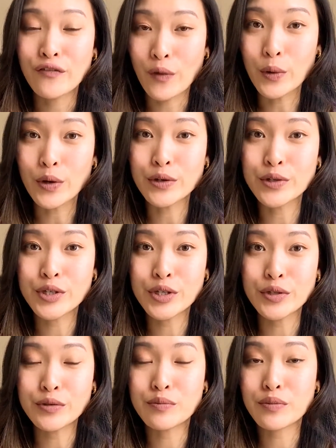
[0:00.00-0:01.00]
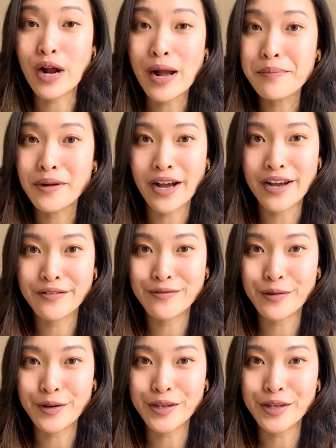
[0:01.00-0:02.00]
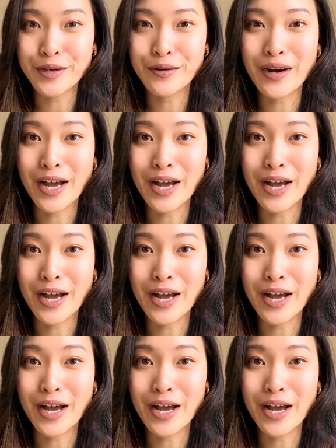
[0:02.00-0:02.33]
photo shoot prep guide for you.